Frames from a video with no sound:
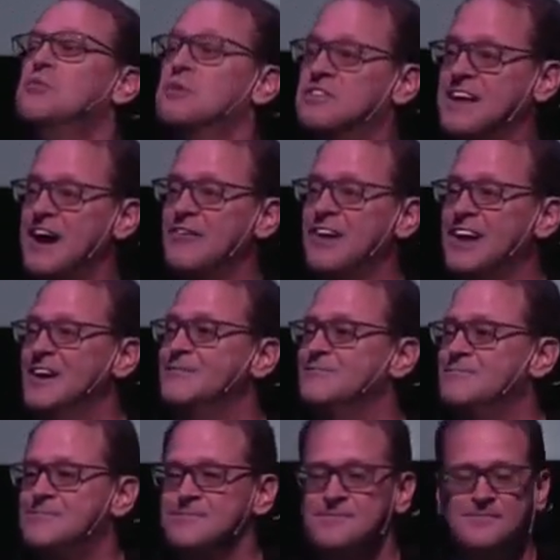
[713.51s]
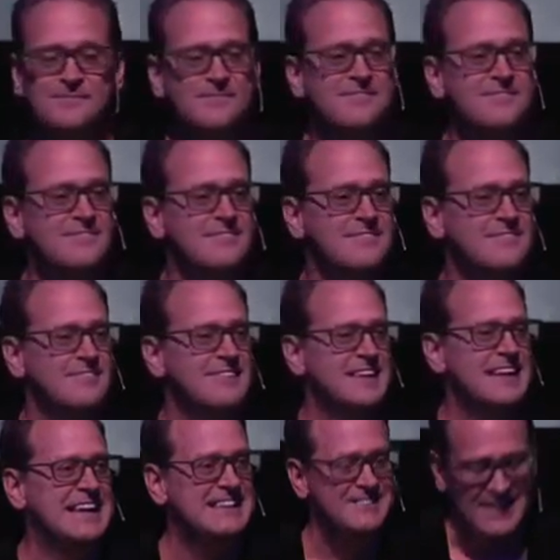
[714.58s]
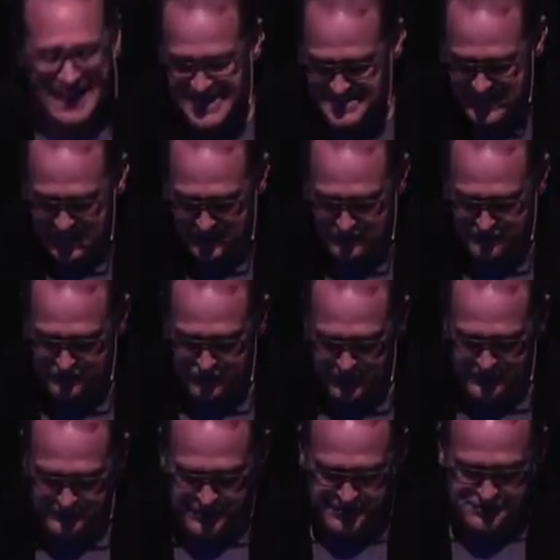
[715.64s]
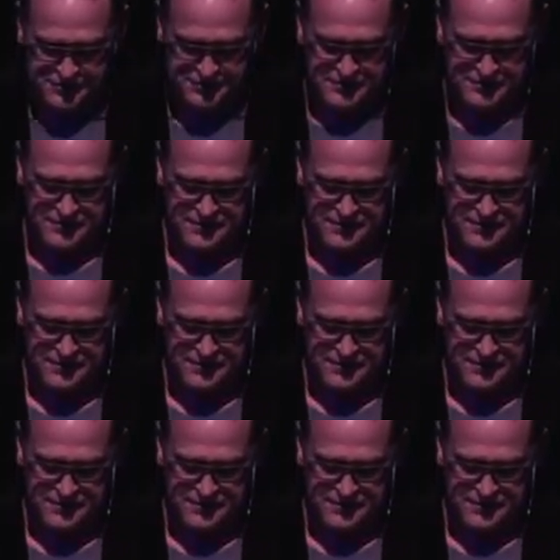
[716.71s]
without Him. And He laid that in front of us.